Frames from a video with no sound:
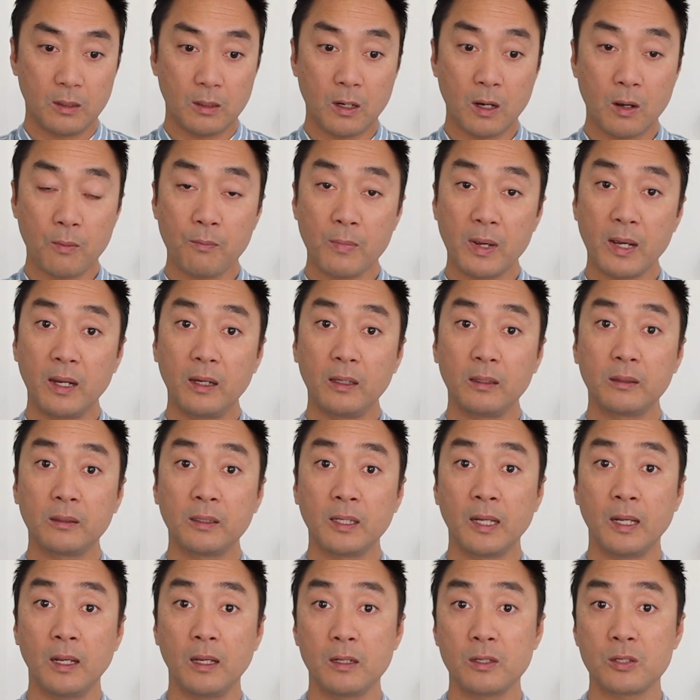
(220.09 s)
our mind
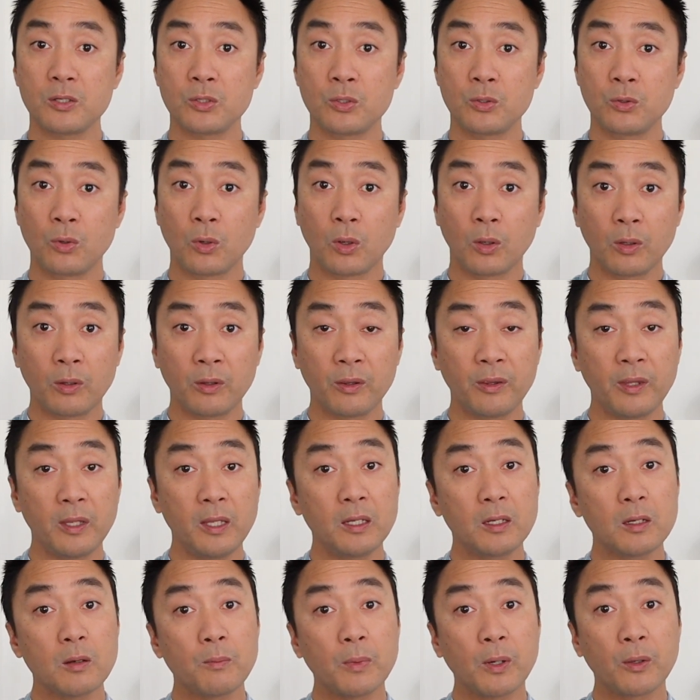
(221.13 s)
tends to
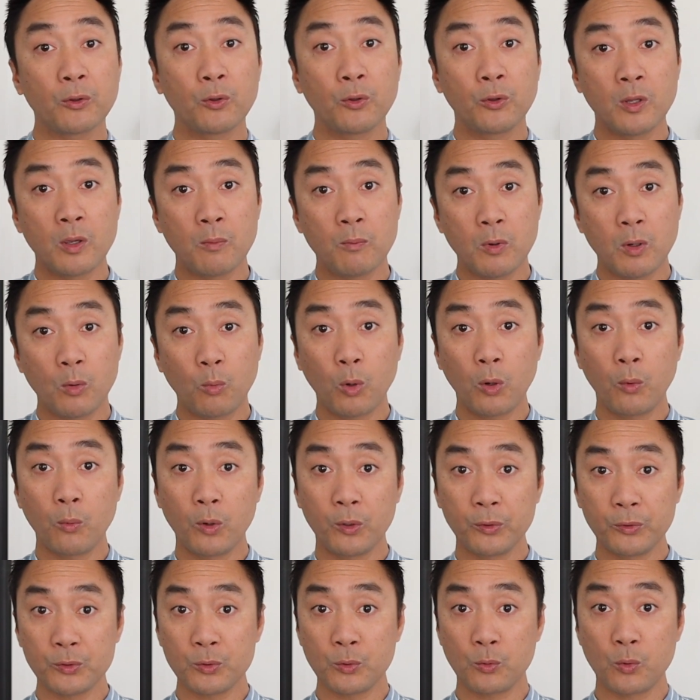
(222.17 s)
think about the number we
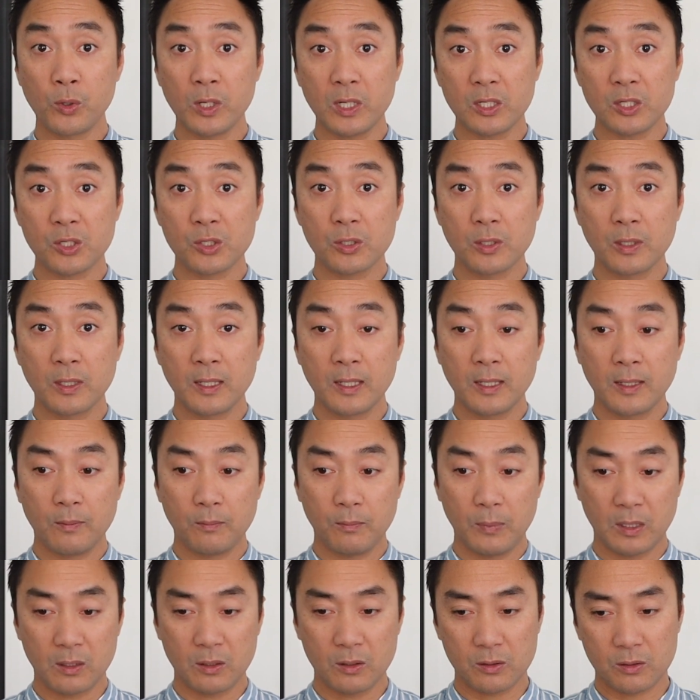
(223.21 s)
want to reach,
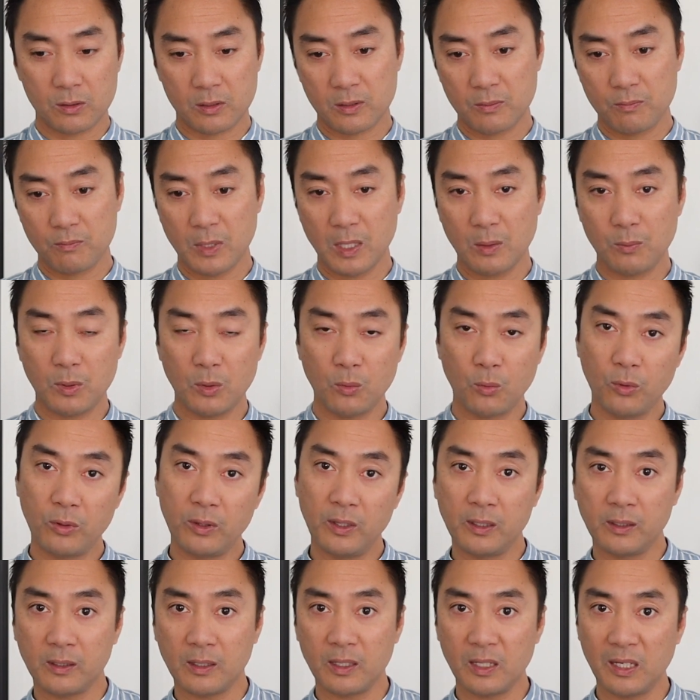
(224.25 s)
because maybe we
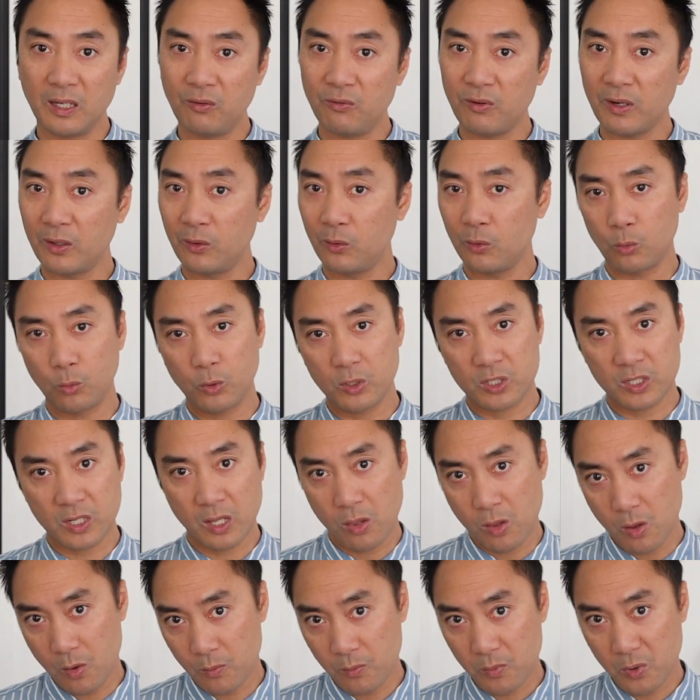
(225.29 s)
think that if I don't reach
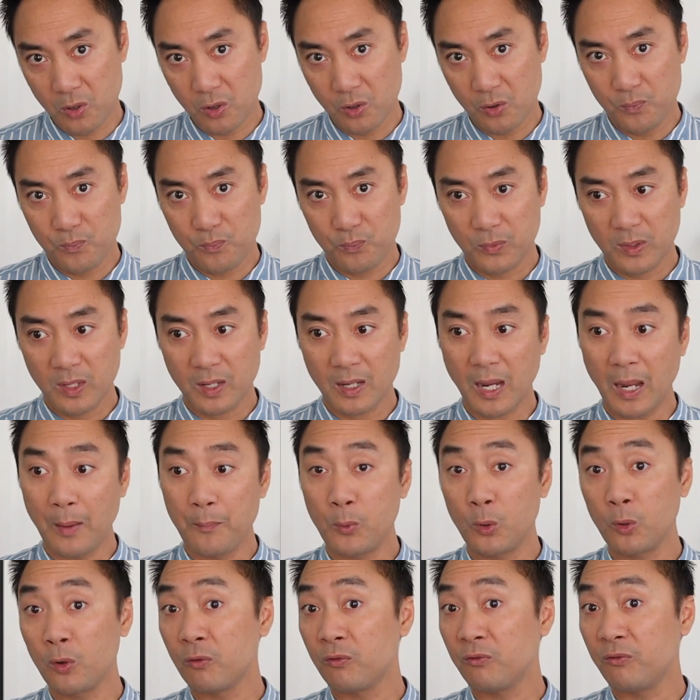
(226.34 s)
that number, I'm
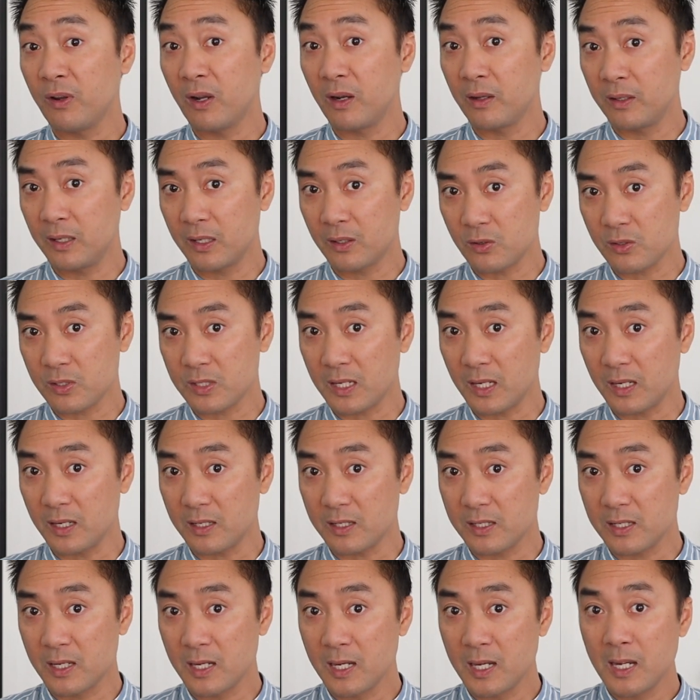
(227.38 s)
going to fail the
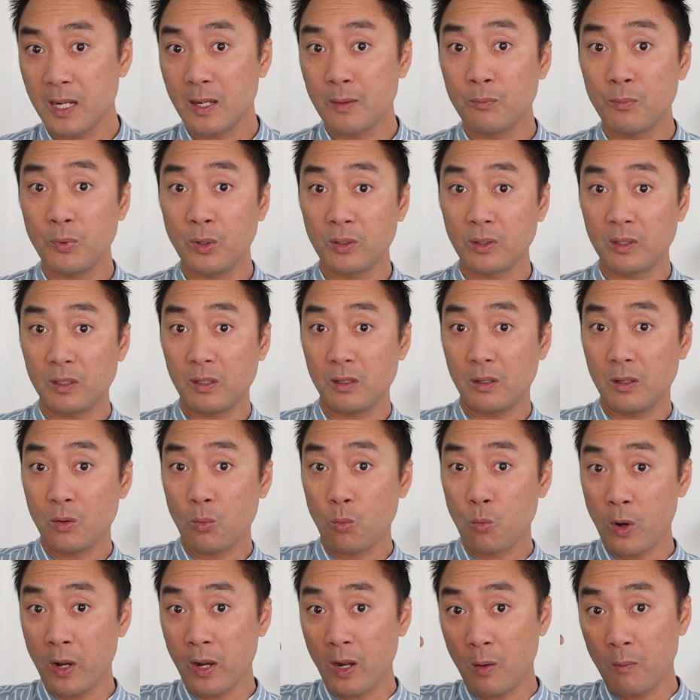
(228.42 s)
exercise. But
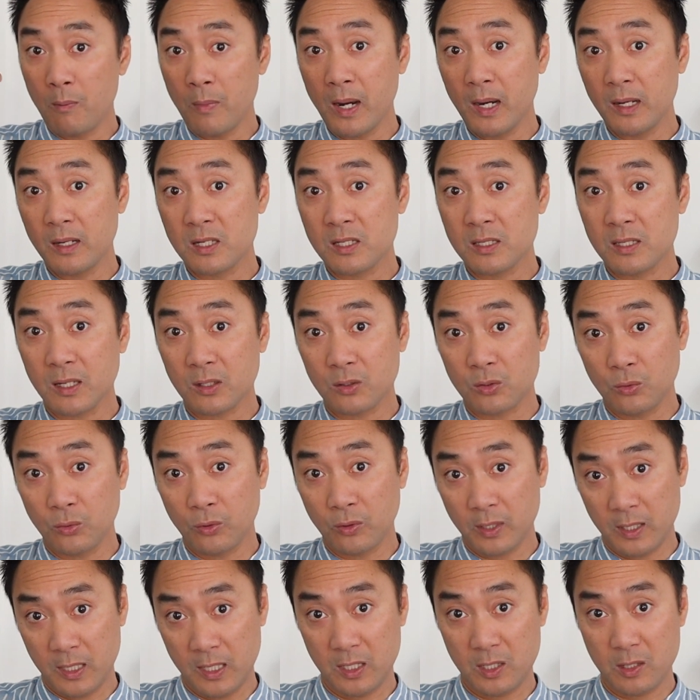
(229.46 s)
when our mind starts to
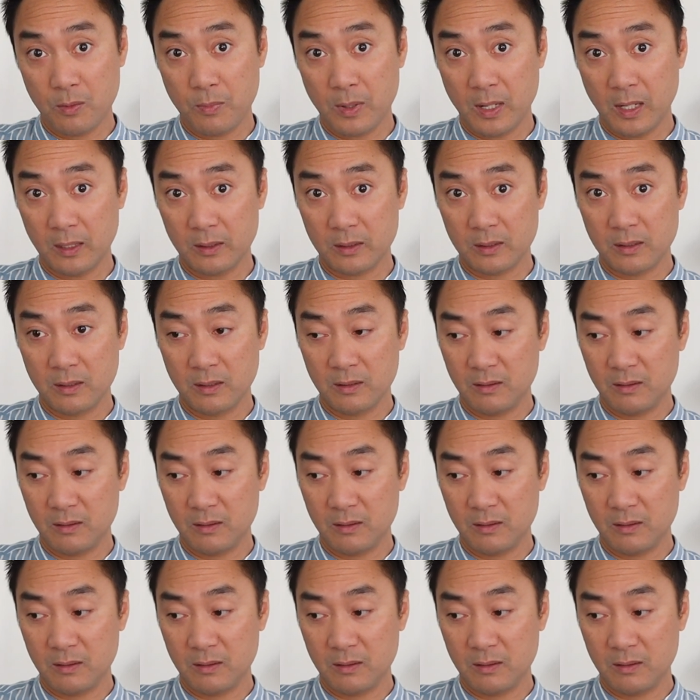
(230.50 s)
think about